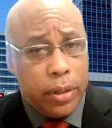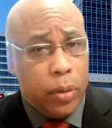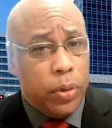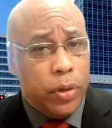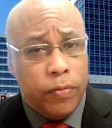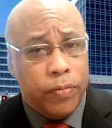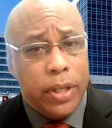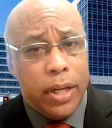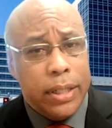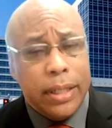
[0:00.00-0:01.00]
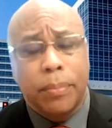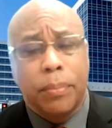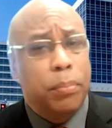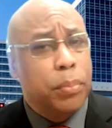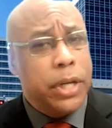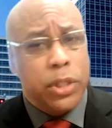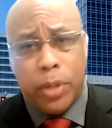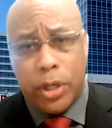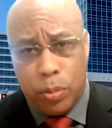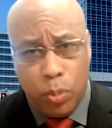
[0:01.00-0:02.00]
that would have done much,
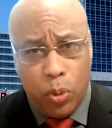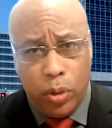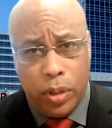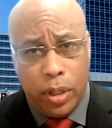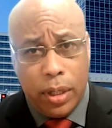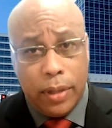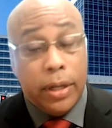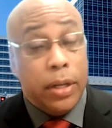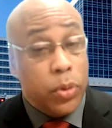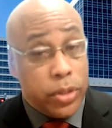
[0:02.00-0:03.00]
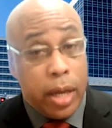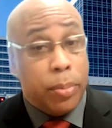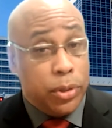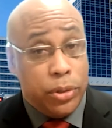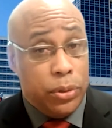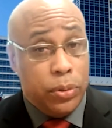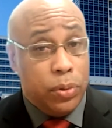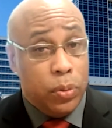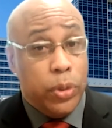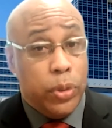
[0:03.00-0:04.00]
much more than he was able to do,
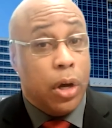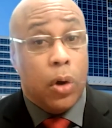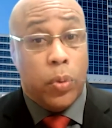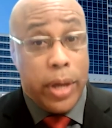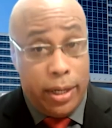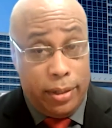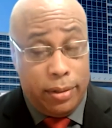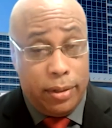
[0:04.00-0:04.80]
which already